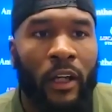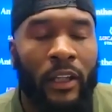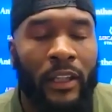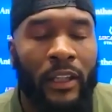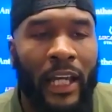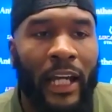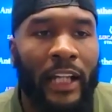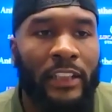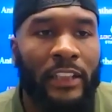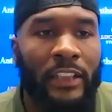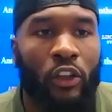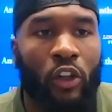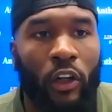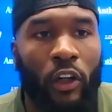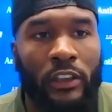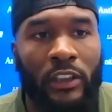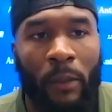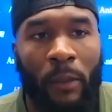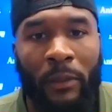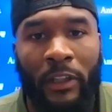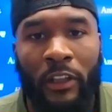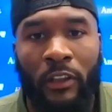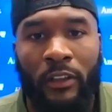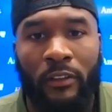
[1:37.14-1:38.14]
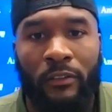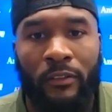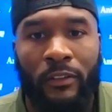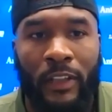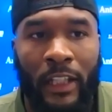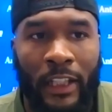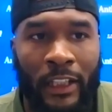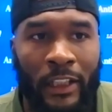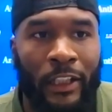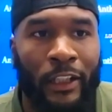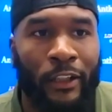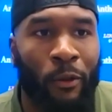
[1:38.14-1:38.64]
Yes, of course. I mean,
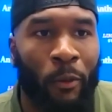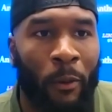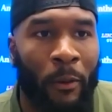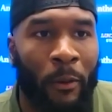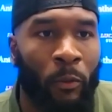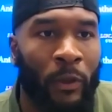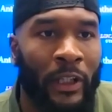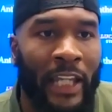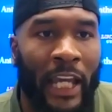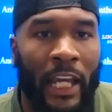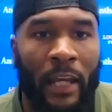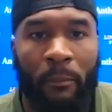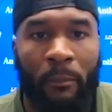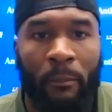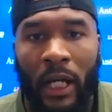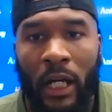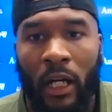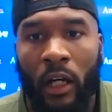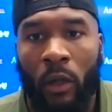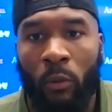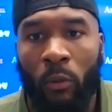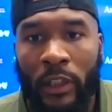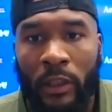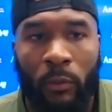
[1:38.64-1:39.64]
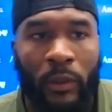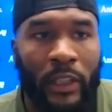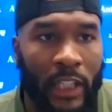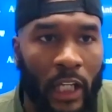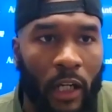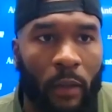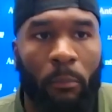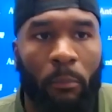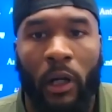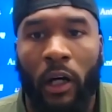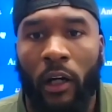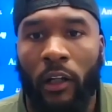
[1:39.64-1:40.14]
when we came out, we
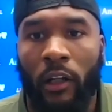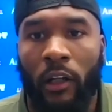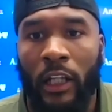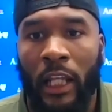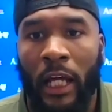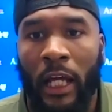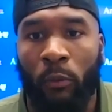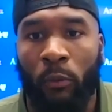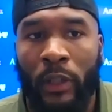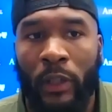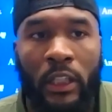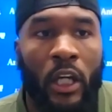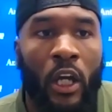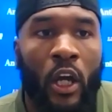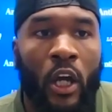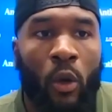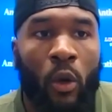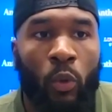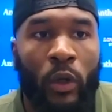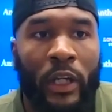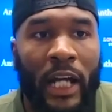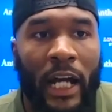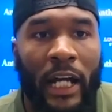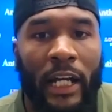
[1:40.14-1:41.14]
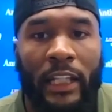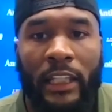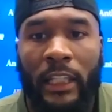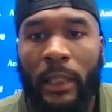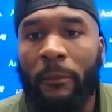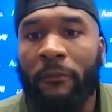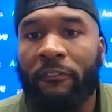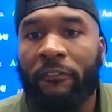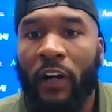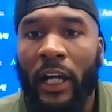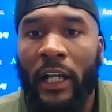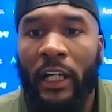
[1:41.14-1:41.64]
kept balling. Like, we got to
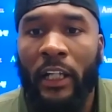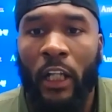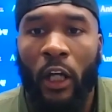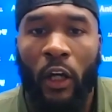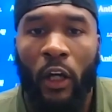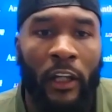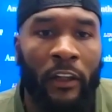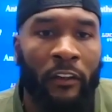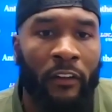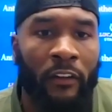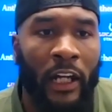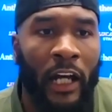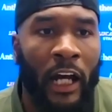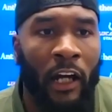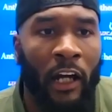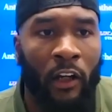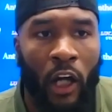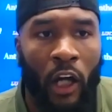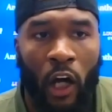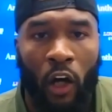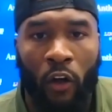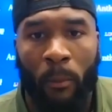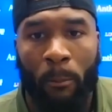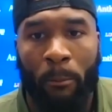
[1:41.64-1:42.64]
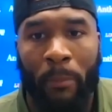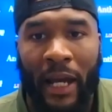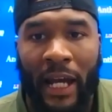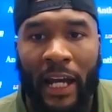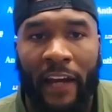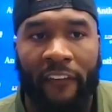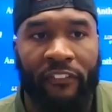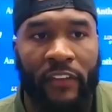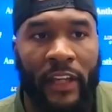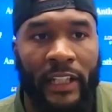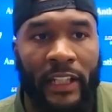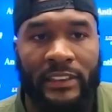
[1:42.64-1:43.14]
keep fighting. Out of all the
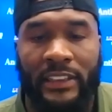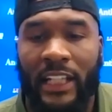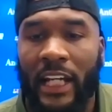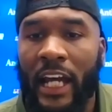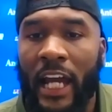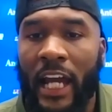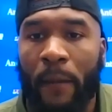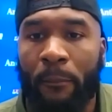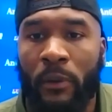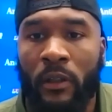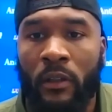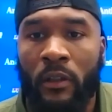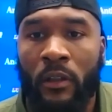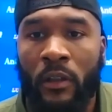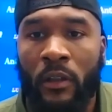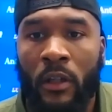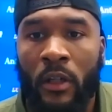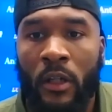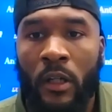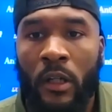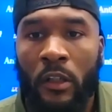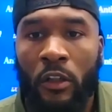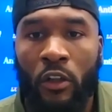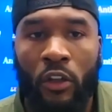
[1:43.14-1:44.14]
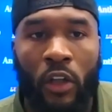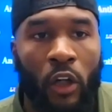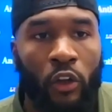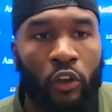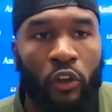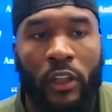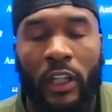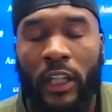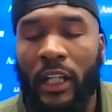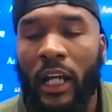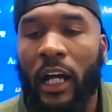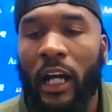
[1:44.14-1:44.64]
bad things that happened, you
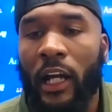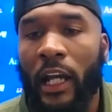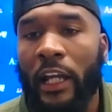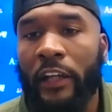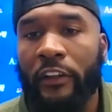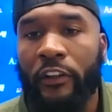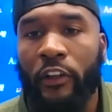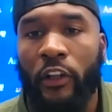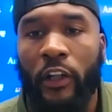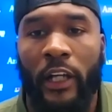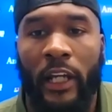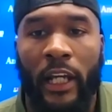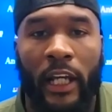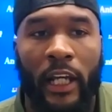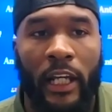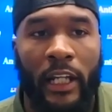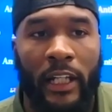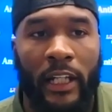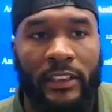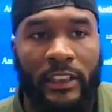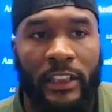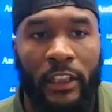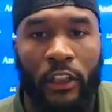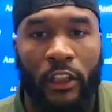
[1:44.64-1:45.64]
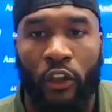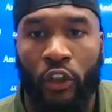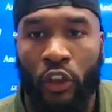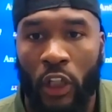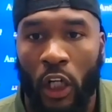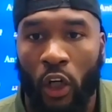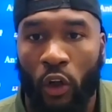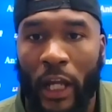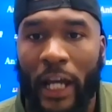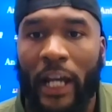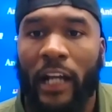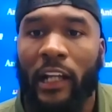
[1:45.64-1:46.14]
cannot hang your head until
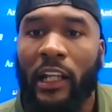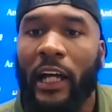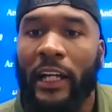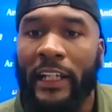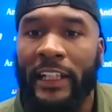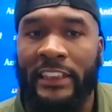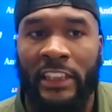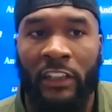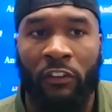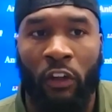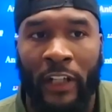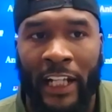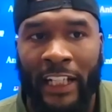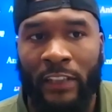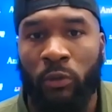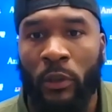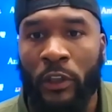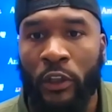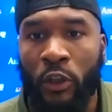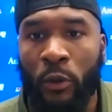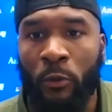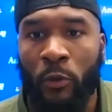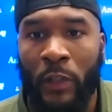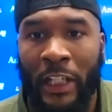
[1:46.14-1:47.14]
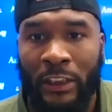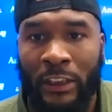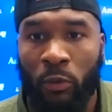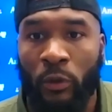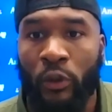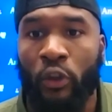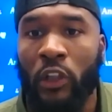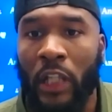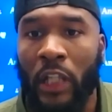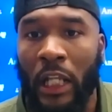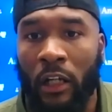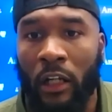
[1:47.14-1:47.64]
that clock hits zero. That's when
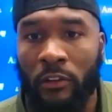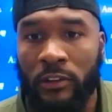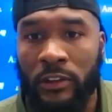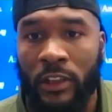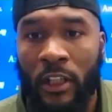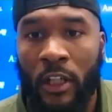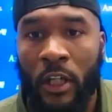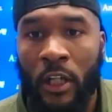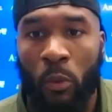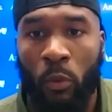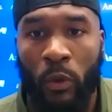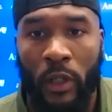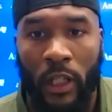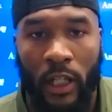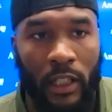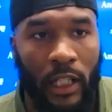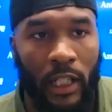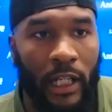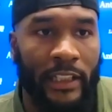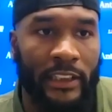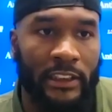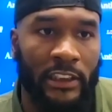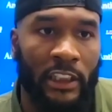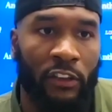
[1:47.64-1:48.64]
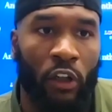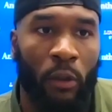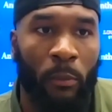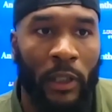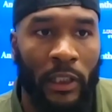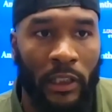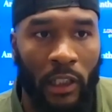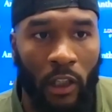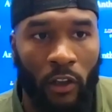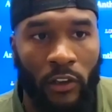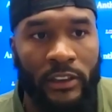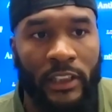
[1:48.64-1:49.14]
you lost, when the clock hits zero. But as
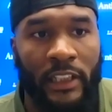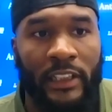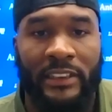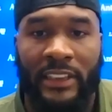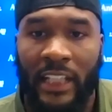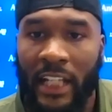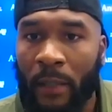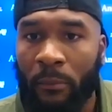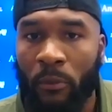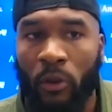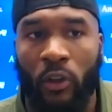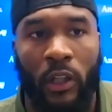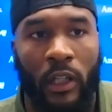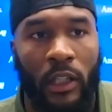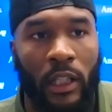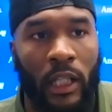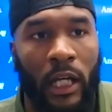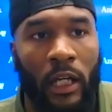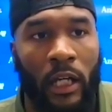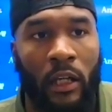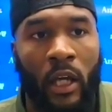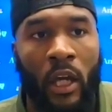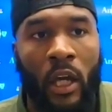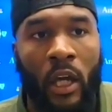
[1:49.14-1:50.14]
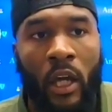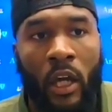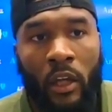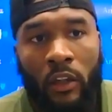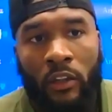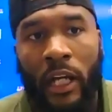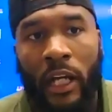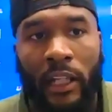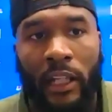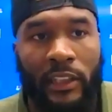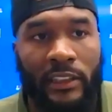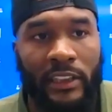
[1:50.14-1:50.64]
long as there's time on the clock, you
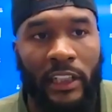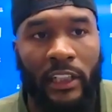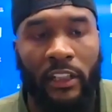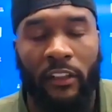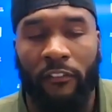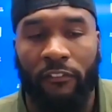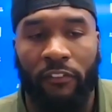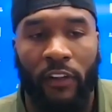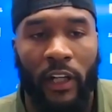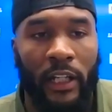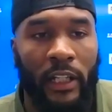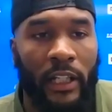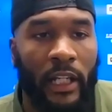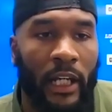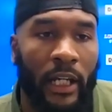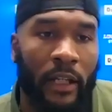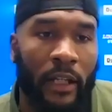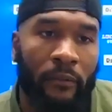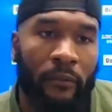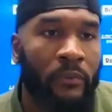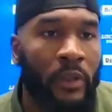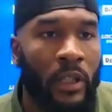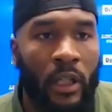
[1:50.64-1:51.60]
got to continue to fight, and